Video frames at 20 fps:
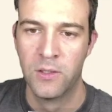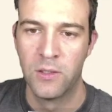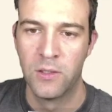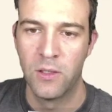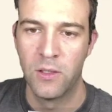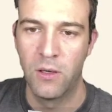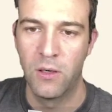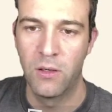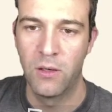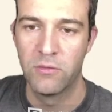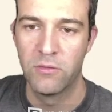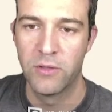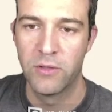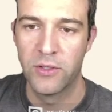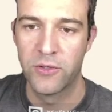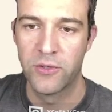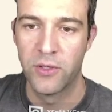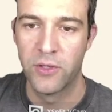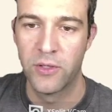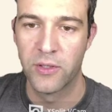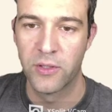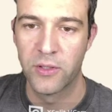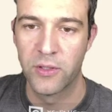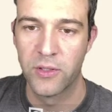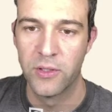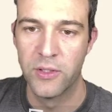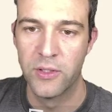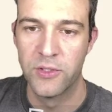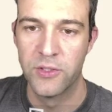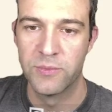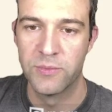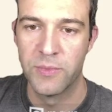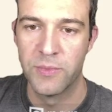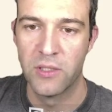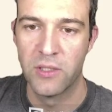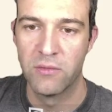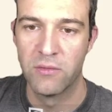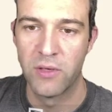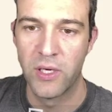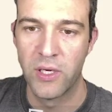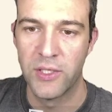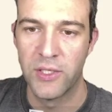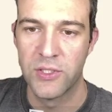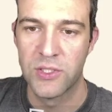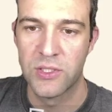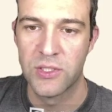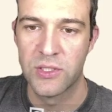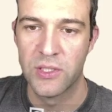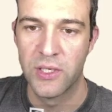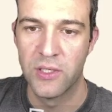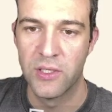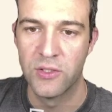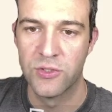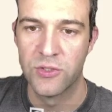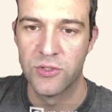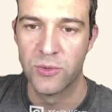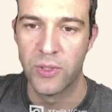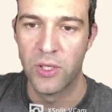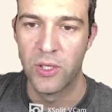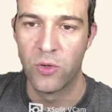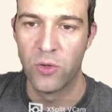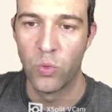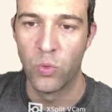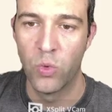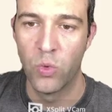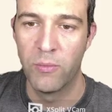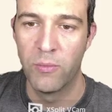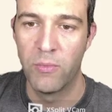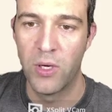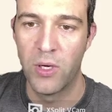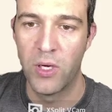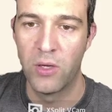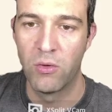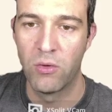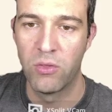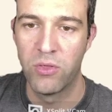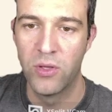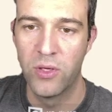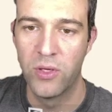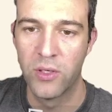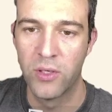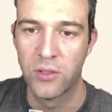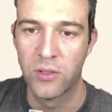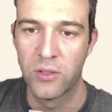All of Antarctica is made of ice that is around 1 mile thick.